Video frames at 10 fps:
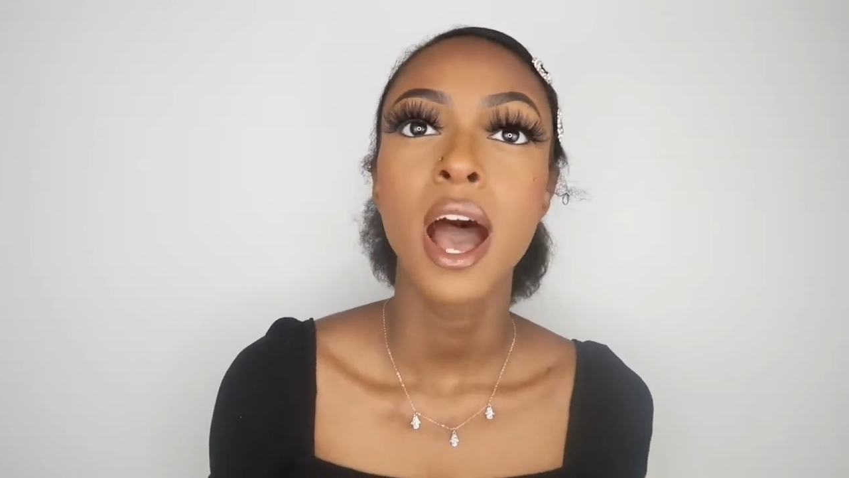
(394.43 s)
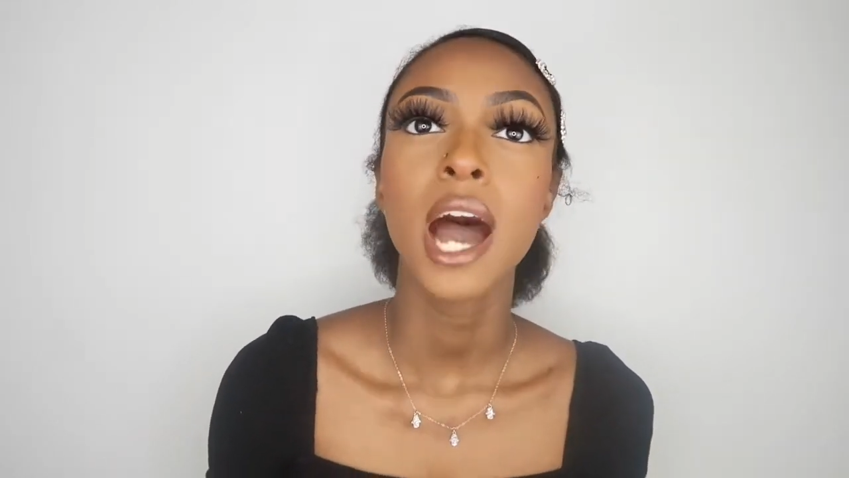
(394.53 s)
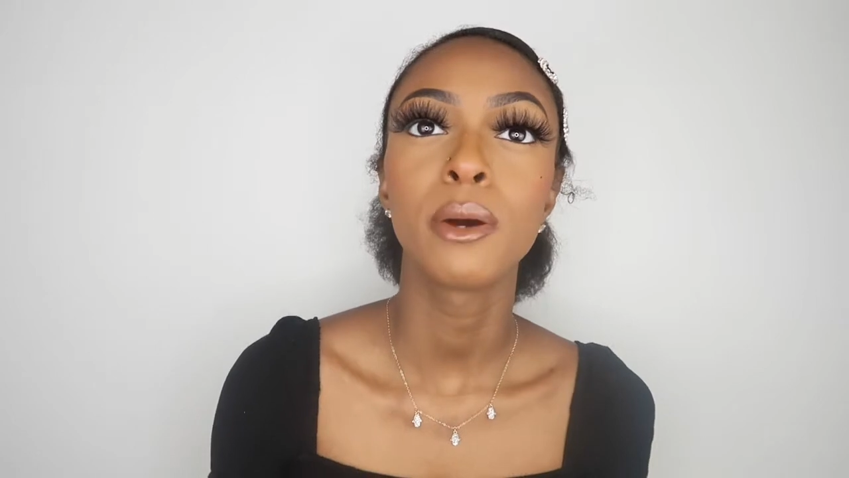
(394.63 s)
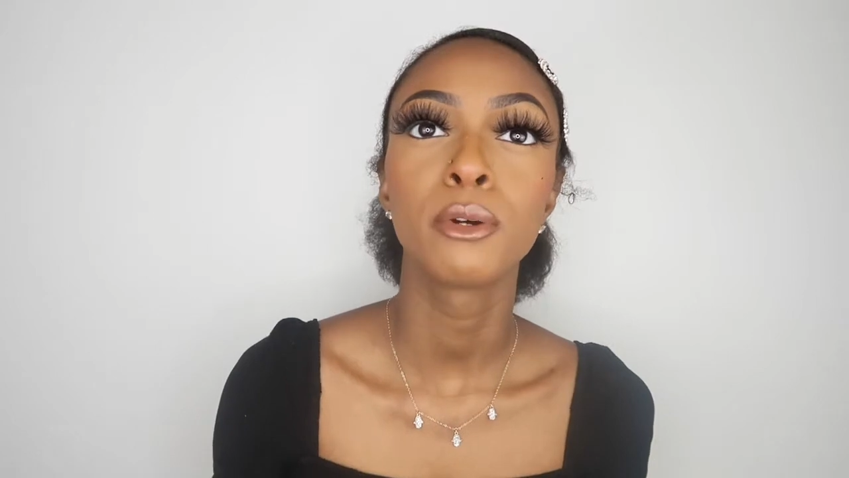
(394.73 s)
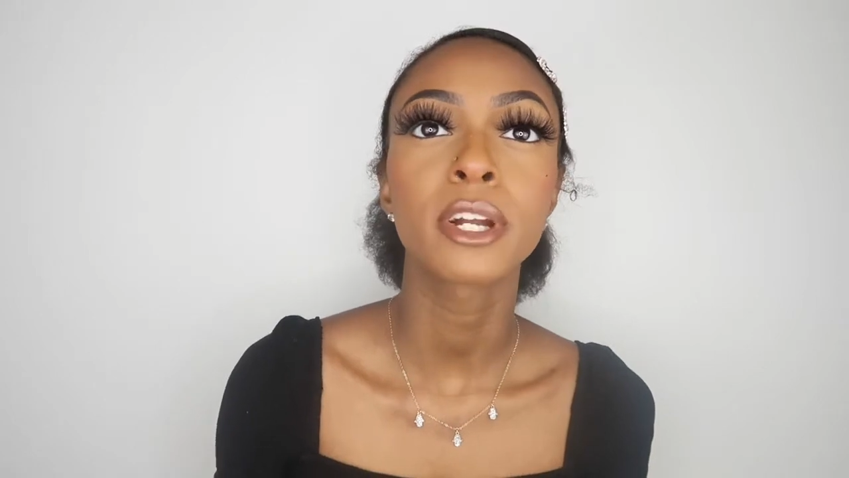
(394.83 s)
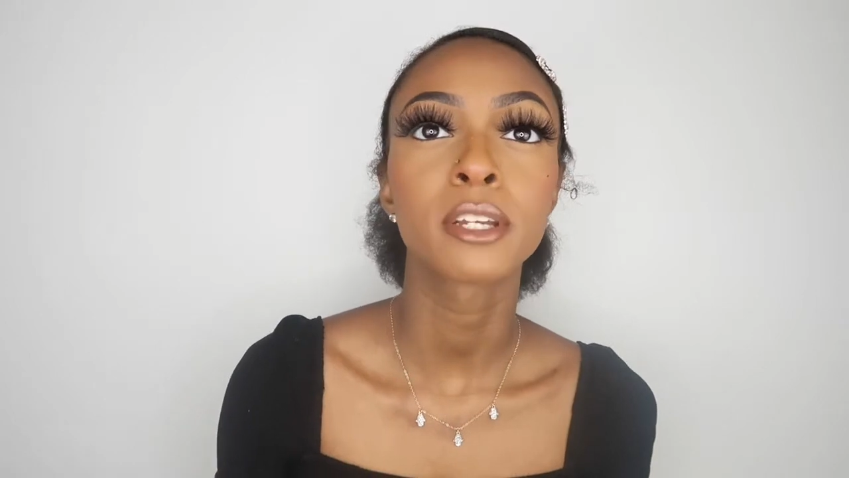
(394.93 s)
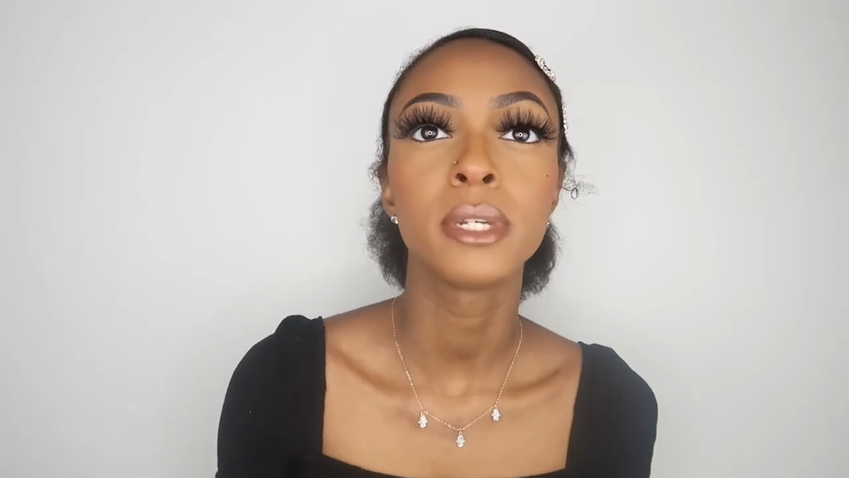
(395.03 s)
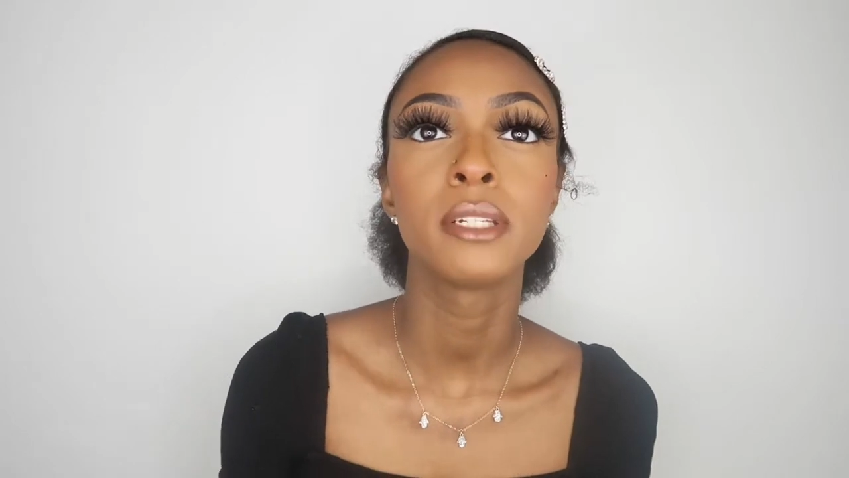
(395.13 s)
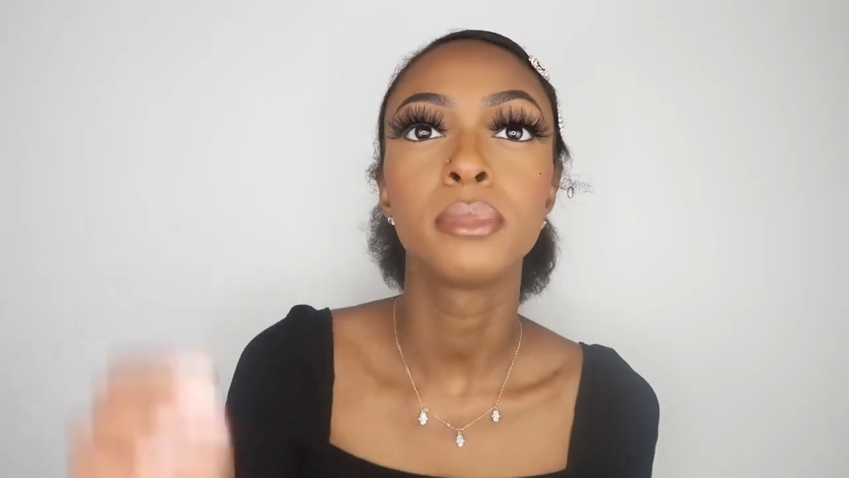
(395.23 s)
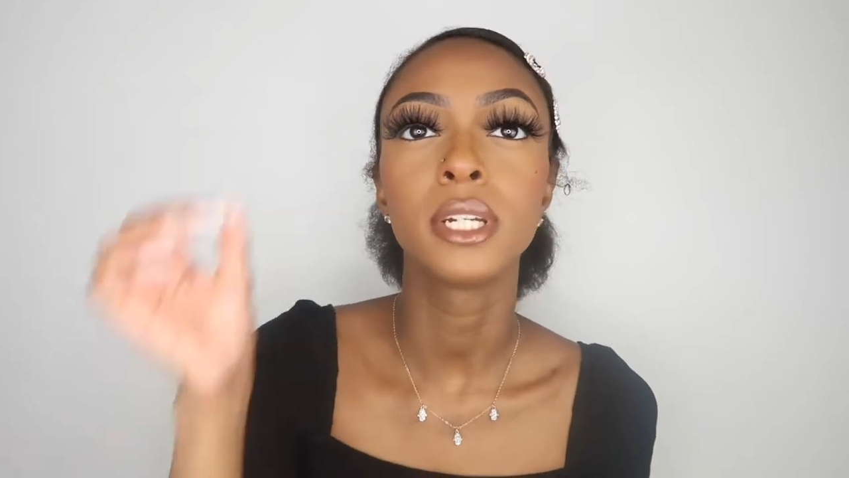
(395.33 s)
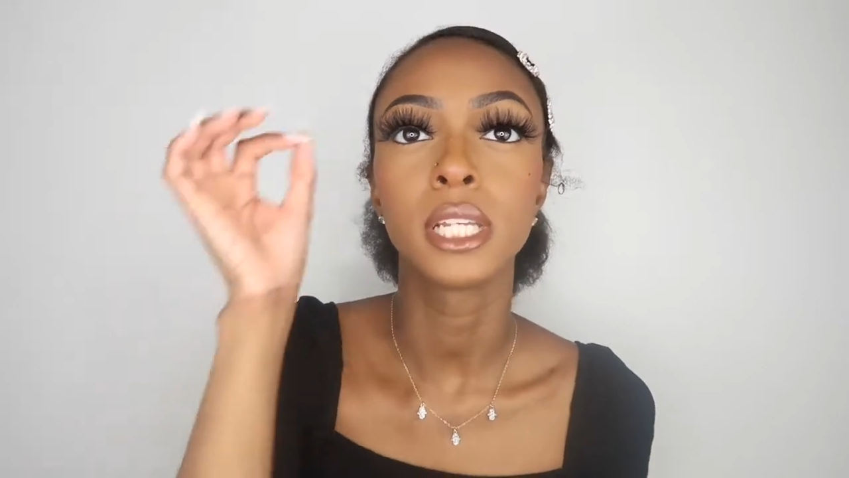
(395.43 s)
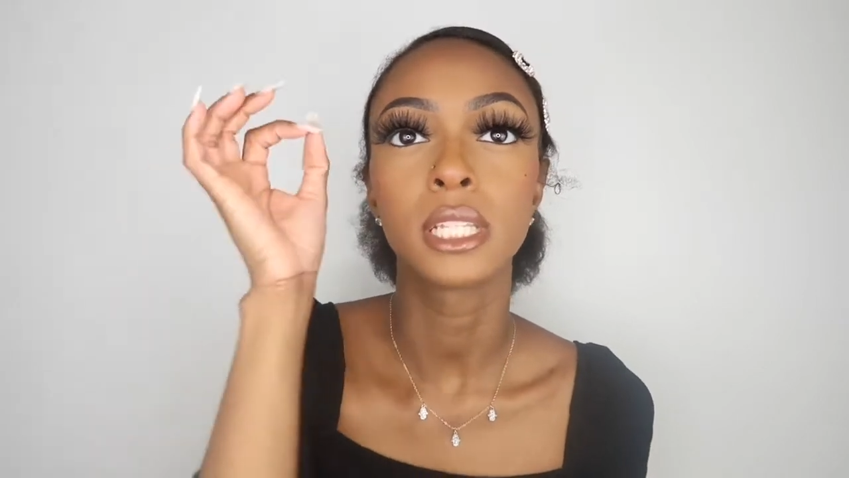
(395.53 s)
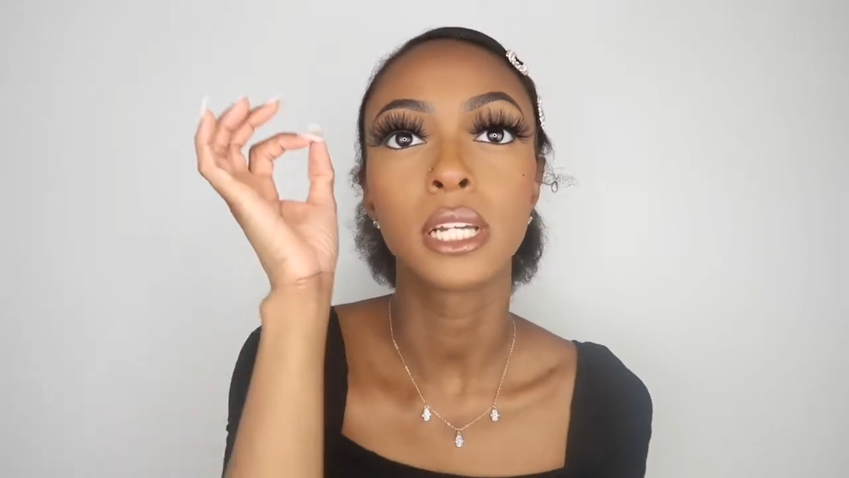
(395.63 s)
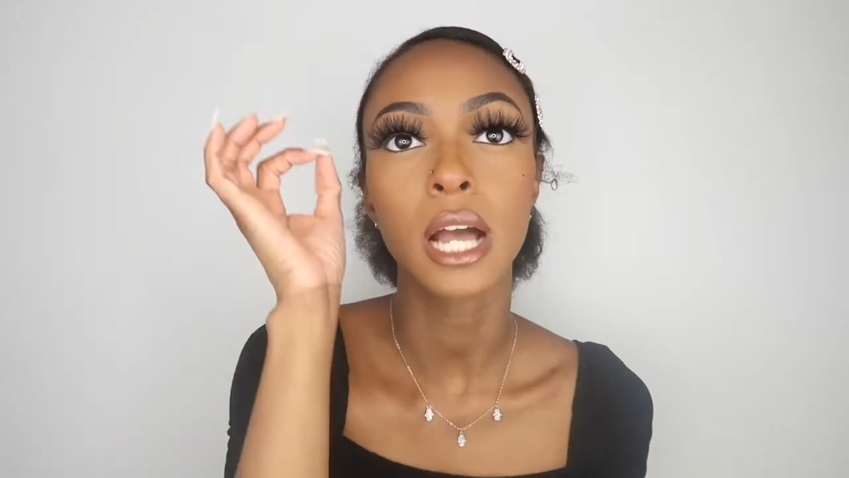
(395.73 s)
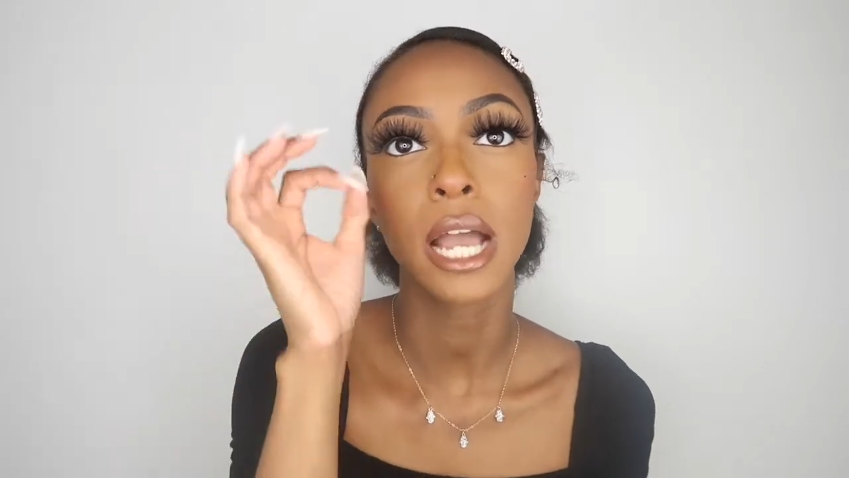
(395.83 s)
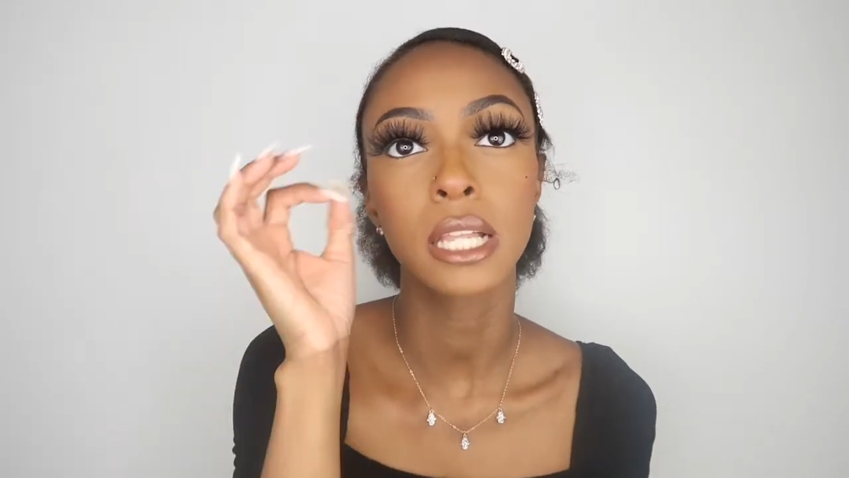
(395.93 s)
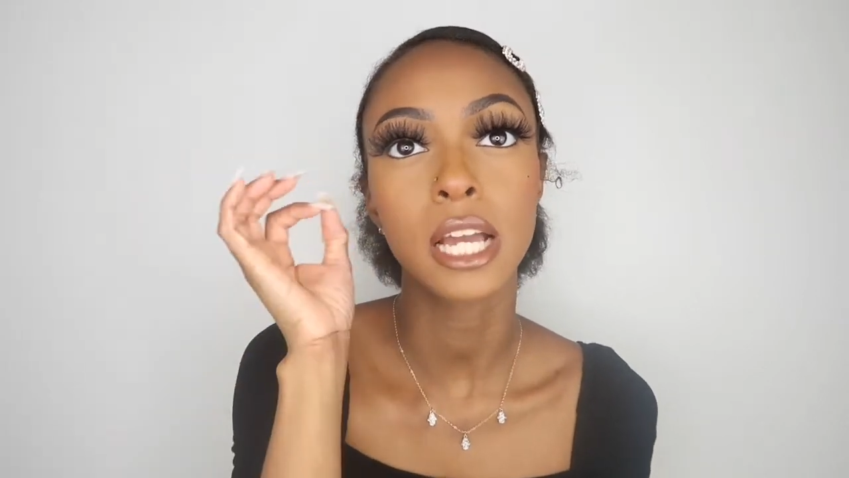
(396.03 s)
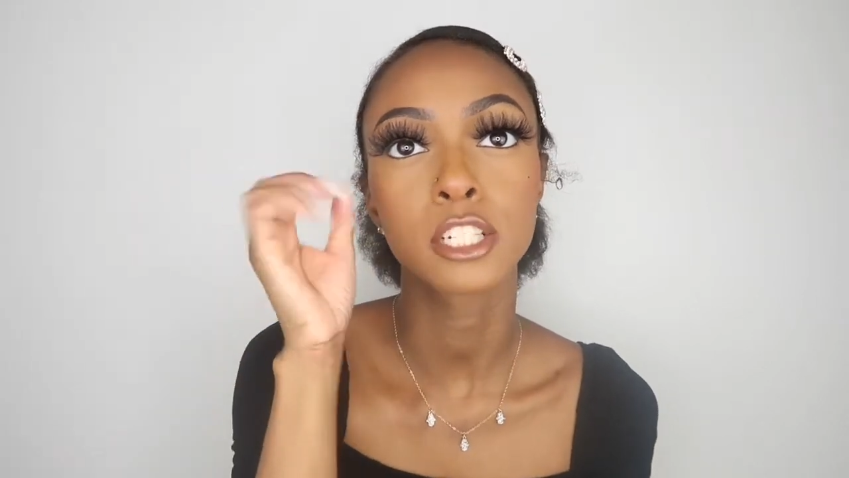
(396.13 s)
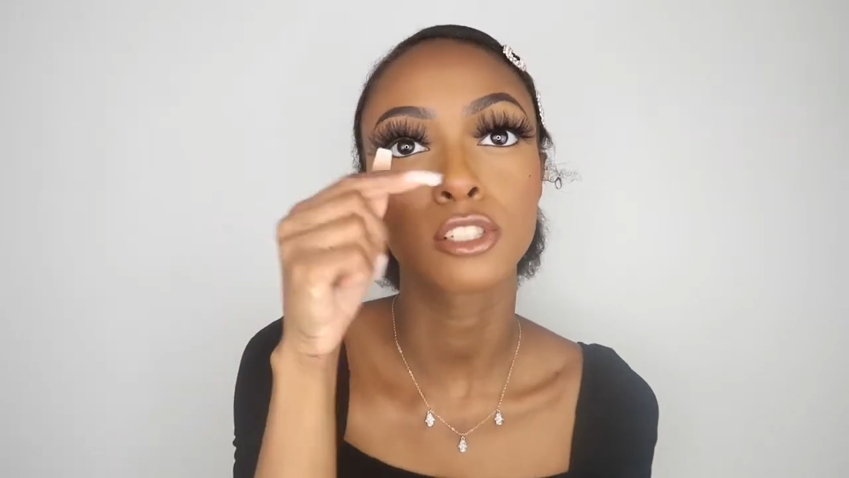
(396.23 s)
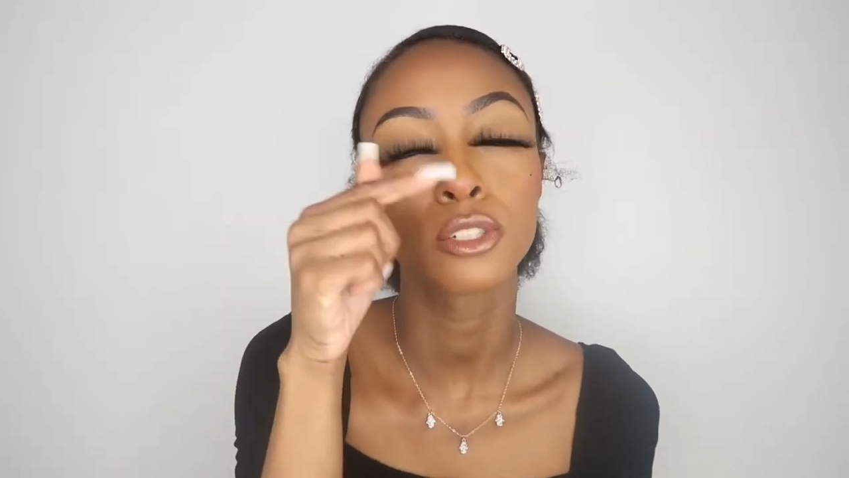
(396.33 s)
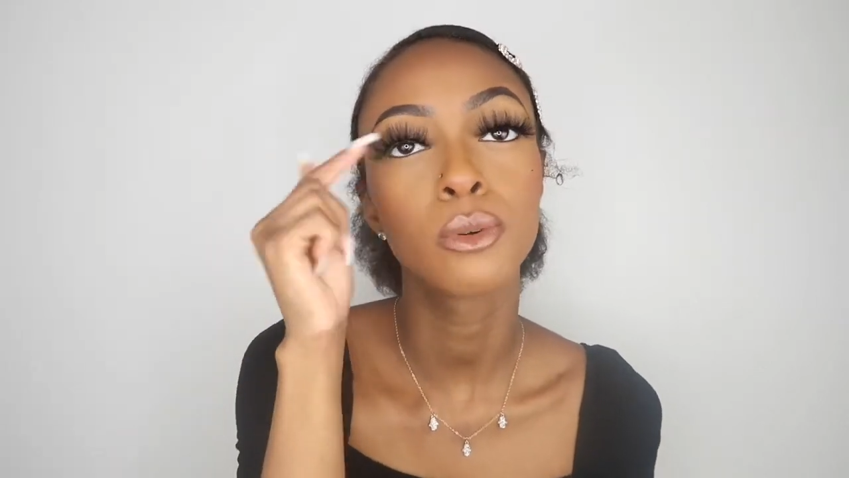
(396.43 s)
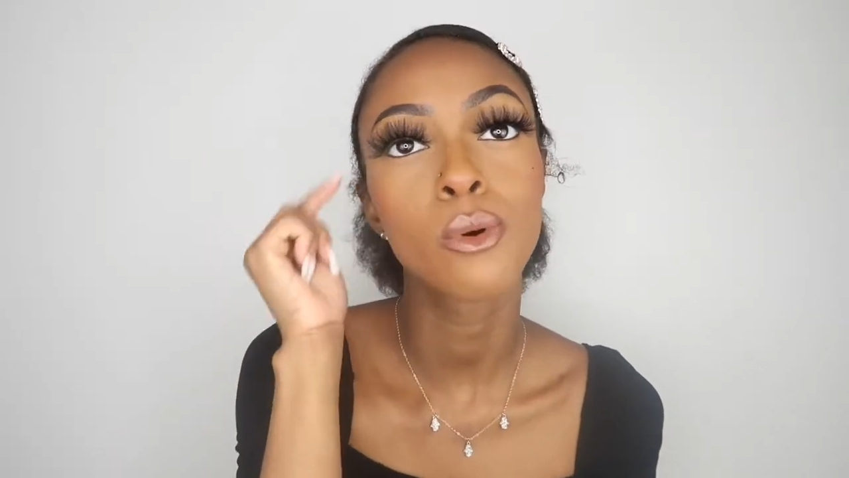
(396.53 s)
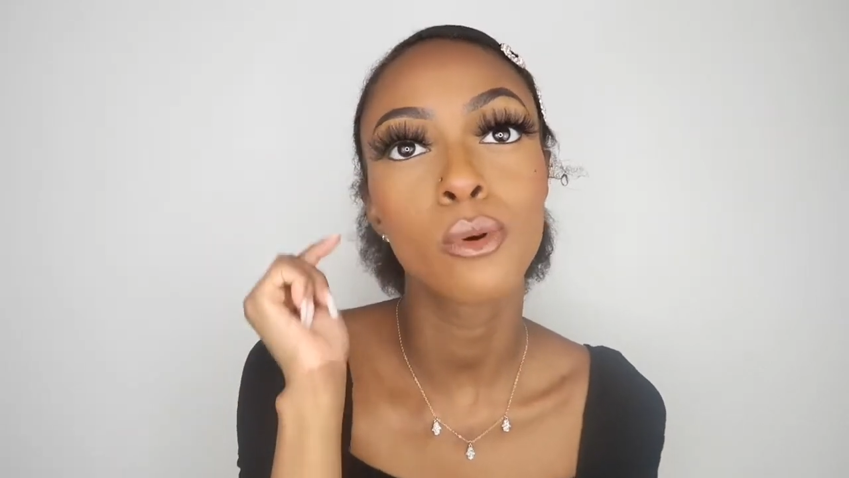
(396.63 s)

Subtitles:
I would recommend putting the eyelash glue